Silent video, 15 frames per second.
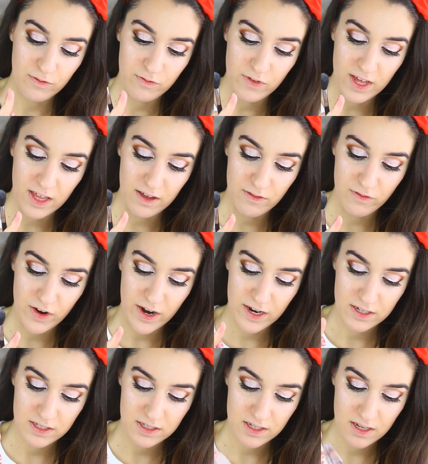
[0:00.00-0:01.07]
going to feel it
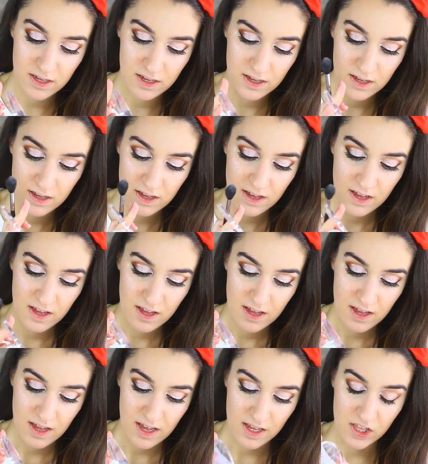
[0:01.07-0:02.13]
first.
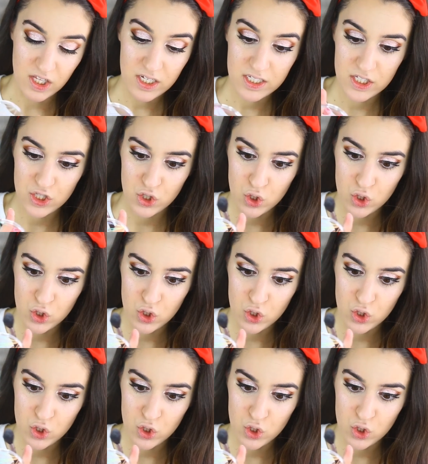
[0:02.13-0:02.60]
It looks